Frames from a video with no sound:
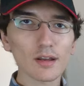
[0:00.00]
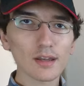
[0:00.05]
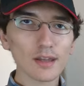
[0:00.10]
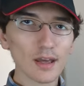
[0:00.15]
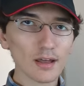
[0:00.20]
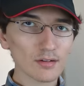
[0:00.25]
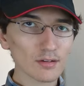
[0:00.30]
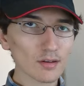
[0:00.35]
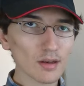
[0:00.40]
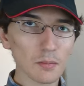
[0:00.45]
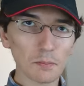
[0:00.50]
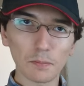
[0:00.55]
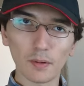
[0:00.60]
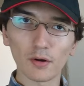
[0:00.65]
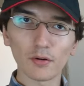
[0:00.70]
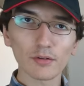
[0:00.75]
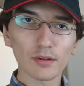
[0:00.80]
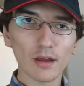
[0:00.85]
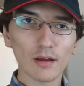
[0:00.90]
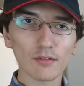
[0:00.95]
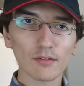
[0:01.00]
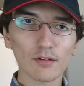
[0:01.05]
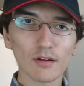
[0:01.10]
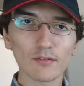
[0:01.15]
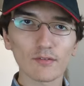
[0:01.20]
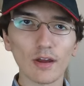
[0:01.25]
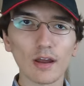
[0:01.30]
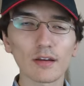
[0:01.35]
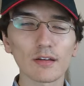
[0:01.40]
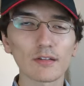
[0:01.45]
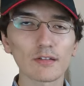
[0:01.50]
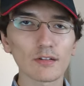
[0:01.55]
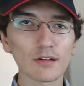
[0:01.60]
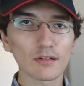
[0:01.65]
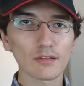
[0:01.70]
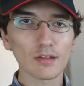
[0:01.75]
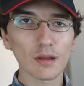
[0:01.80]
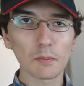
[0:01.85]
than the other. They both have their advantages,